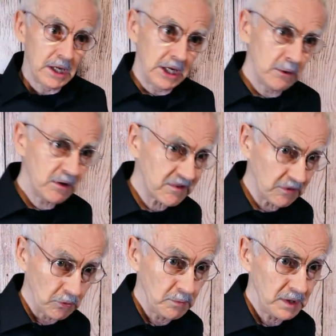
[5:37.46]
hear a
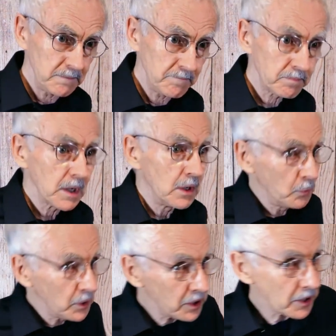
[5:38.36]
sermon,
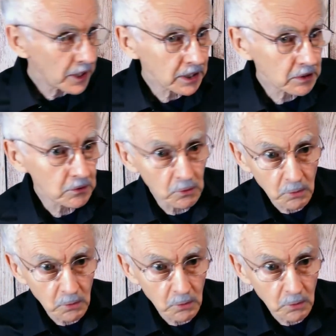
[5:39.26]
read an article,